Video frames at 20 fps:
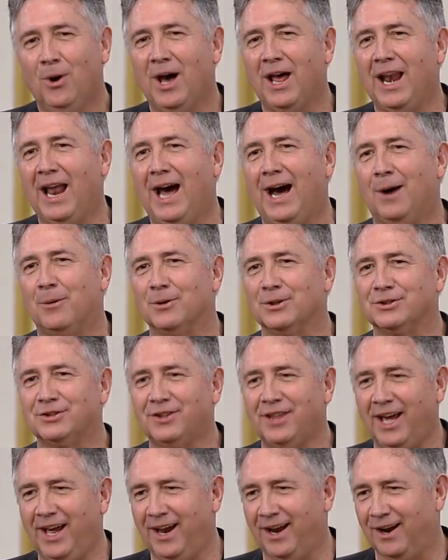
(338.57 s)
while I was
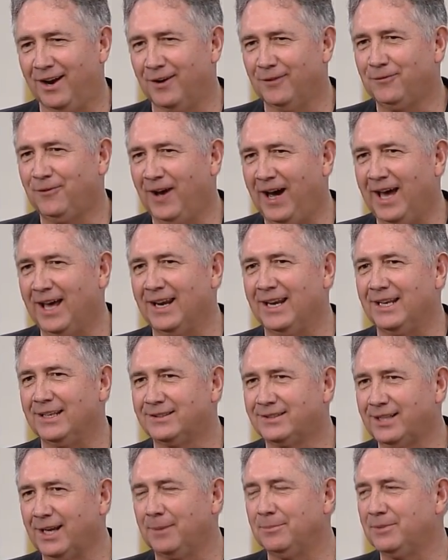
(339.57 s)
there, finally at
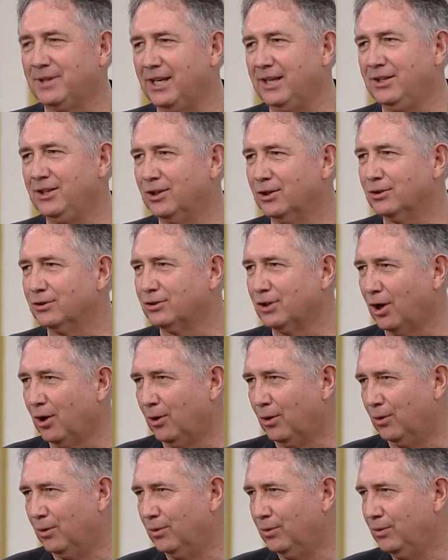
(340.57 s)
17 years
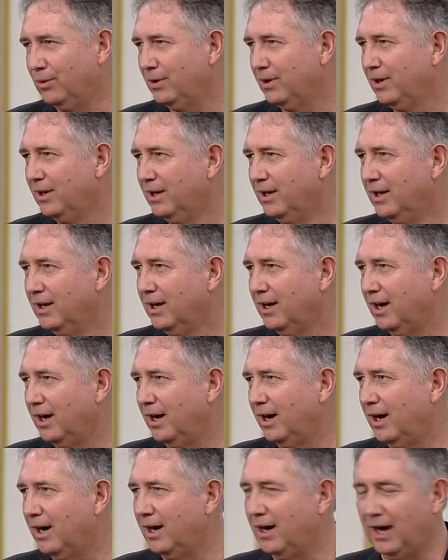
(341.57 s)
old,
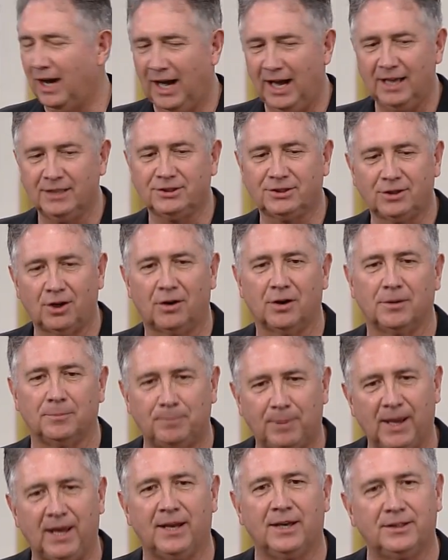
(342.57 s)
uh, I started
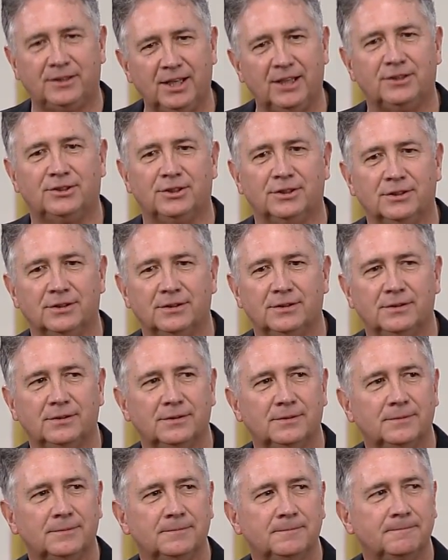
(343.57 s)
paying attention.
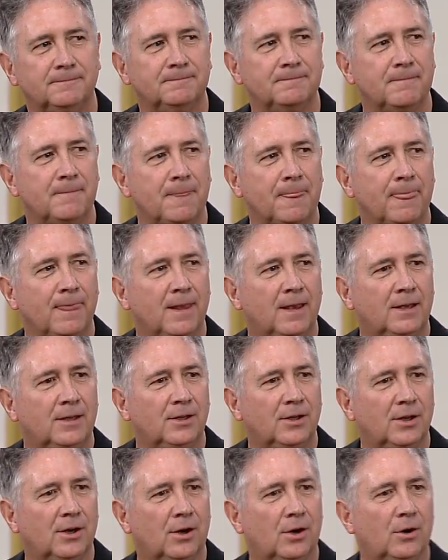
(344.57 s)
All right.
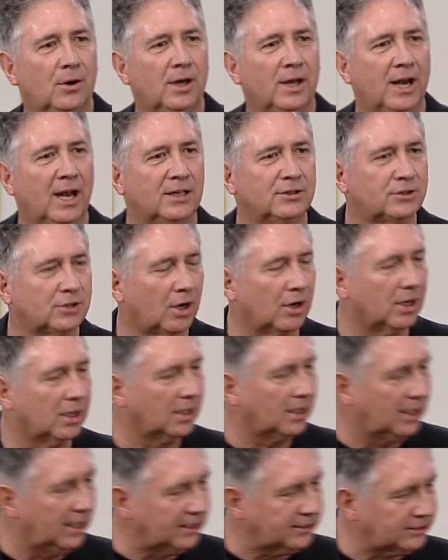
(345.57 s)
You know, and I started
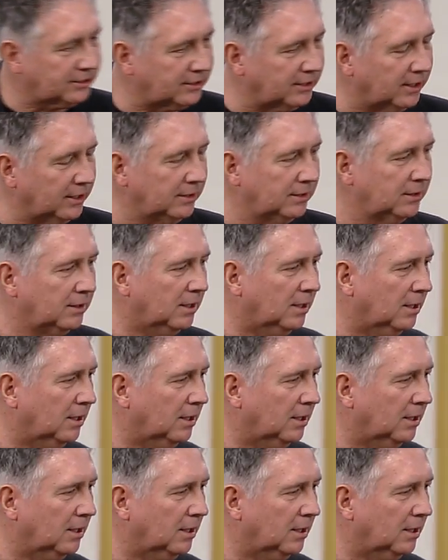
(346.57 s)
listening